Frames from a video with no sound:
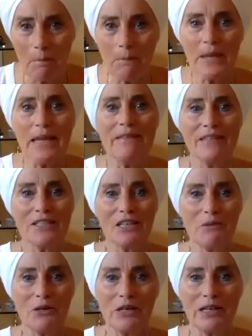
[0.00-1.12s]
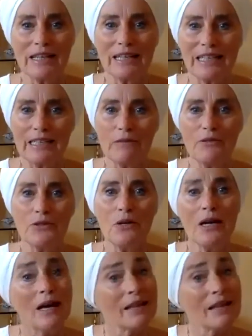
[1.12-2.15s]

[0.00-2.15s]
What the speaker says: be in this community that can give you,